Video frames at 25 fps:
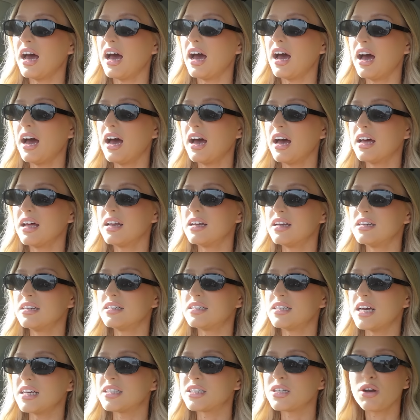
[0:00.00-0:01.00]

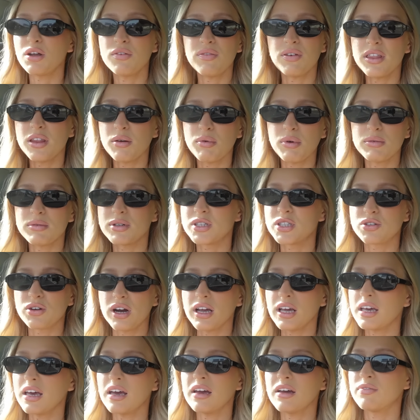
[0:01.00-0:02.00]
And it's not even that we were
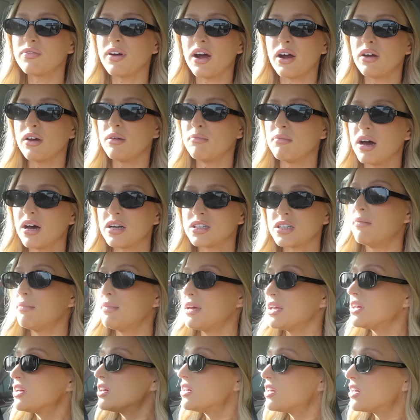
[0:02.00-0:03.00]
drinking very much. I
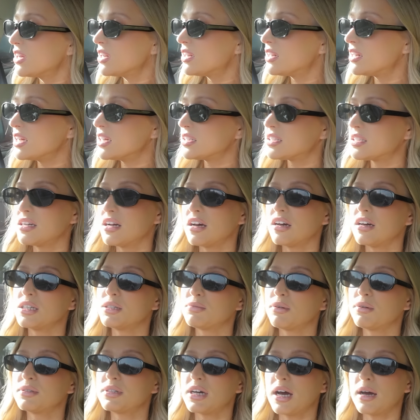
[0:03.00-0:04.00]
mean, goodness knows
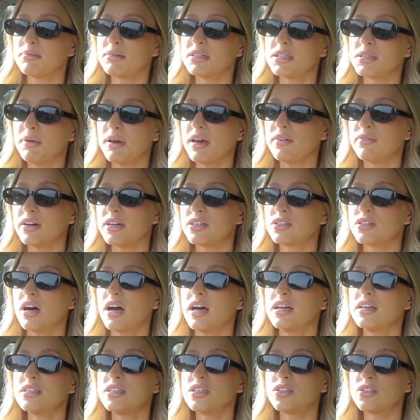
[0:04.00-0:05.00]
what would happen to me if I
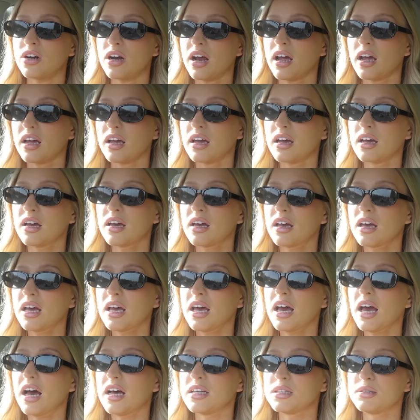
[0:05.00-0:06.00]
tried to drink
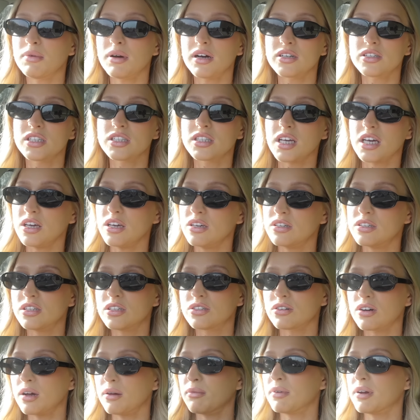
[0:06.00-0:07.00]
as much as I used to
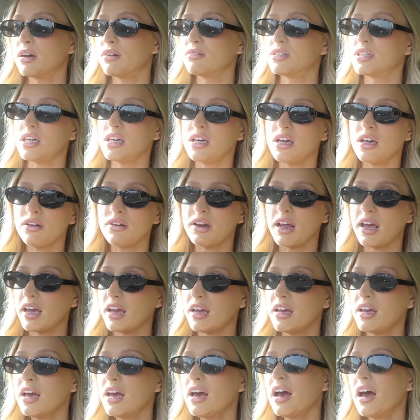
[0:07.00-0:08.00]
drink when I was at
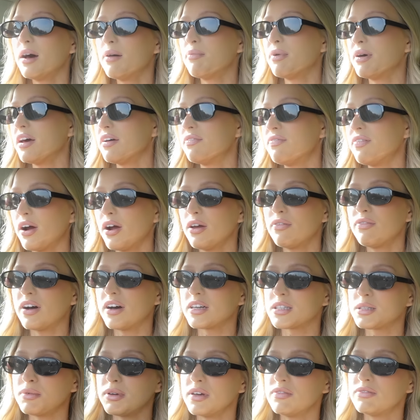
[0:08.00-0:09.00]
uni and when I very
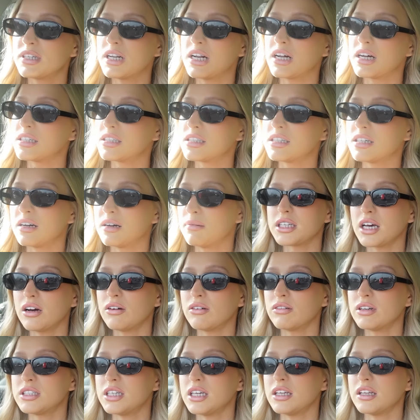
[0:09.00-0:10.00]
first moved to London. So I
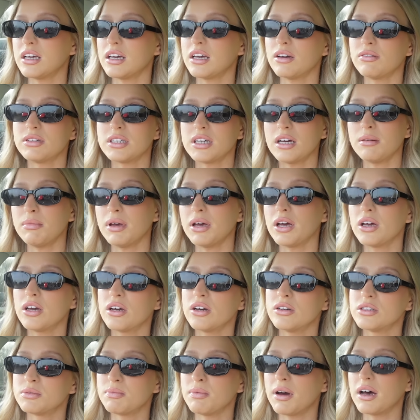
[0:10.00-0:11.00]
honestly think it would take me a
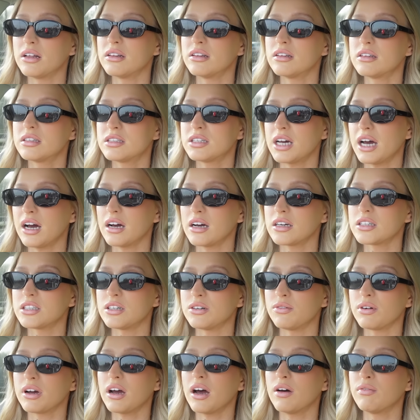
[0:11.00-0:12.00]
good month to
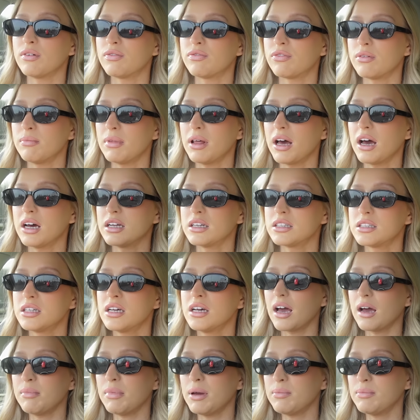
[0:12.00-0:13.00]
actually recover from that.
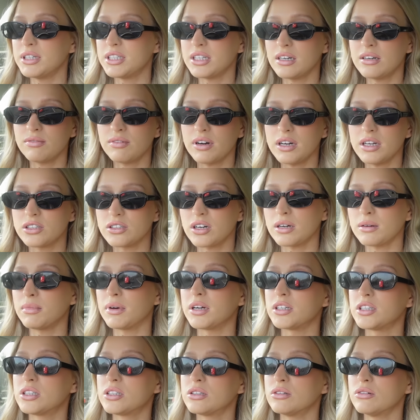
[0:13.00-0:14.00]
I mean, we didn't really drink
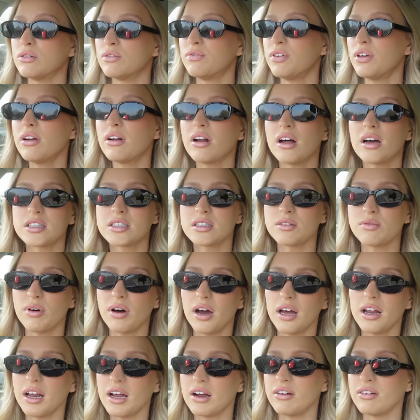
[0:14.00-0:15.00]
much at all. A few glasses of
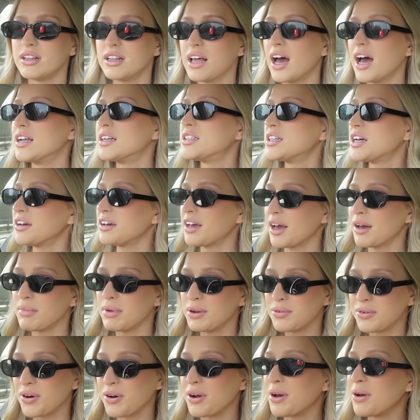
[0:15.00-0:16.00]
wine here and there, don't get
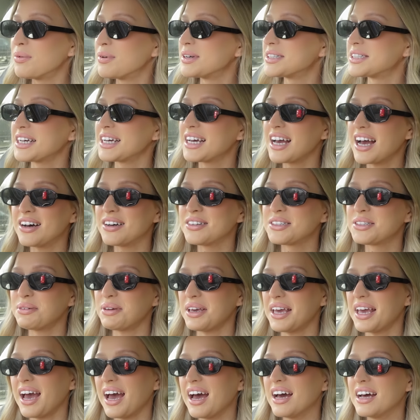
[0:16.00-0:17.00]
me wrong, it was a girls'
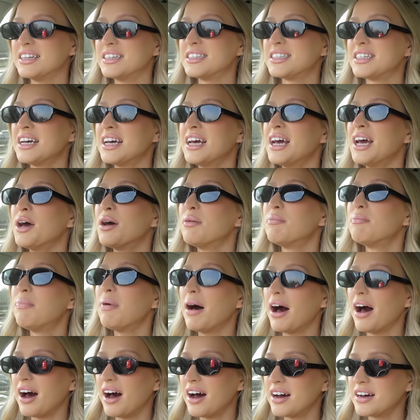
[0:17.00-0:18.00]
weekend,
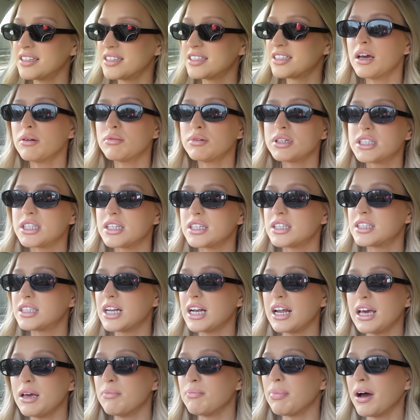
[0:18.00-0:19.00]
but it was the
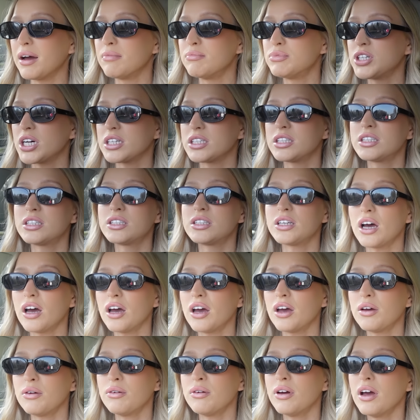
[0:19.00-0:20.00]
sleep. I'm just
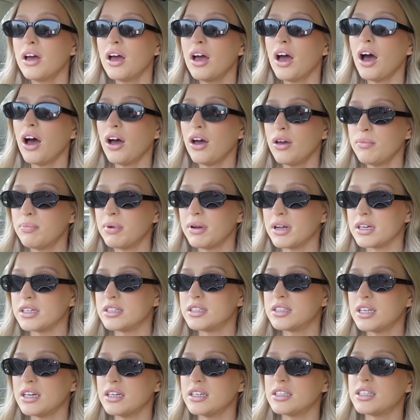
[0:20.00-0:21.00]
so hopeless
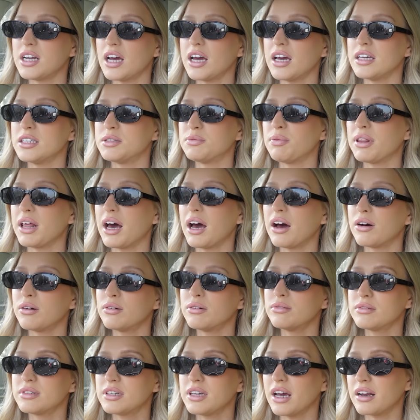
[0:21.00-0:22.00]
these days
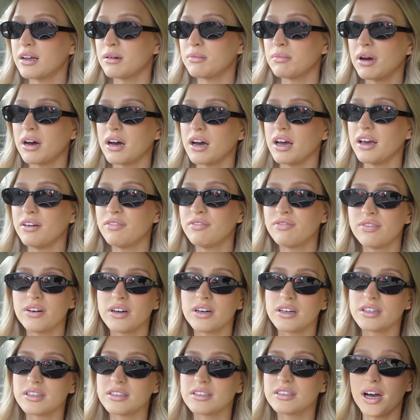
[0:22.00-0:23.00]
without getting my
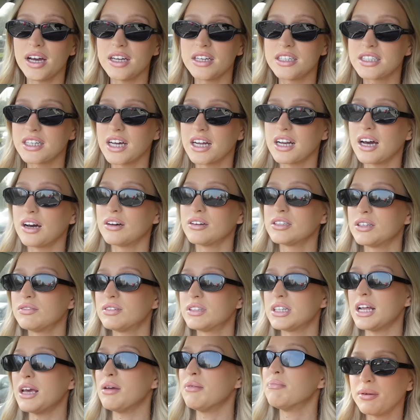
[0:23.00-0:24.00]
full 8 to 10 hours of
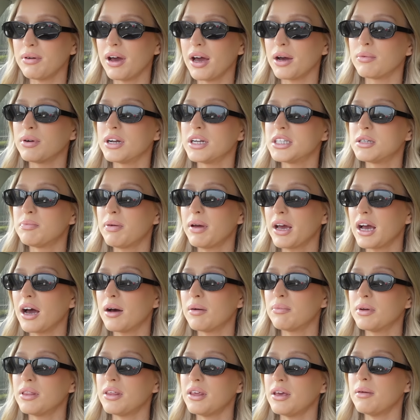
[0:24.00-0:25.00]
sleep. Anyway, I wanted to pick
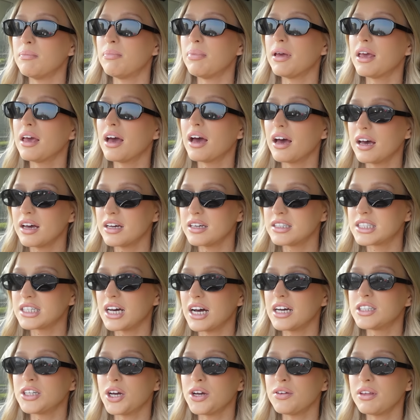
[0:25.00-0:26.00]
up with you because
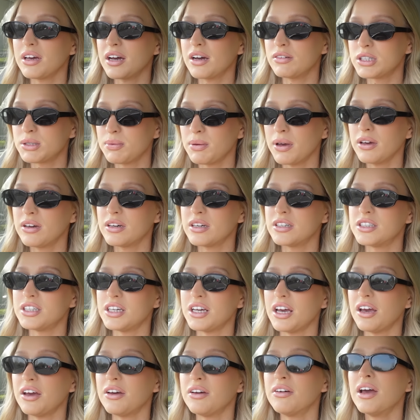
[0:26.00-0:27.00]
I don't think I've spoken to
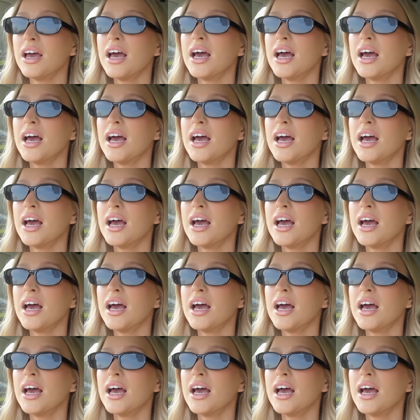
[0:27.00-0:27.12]
you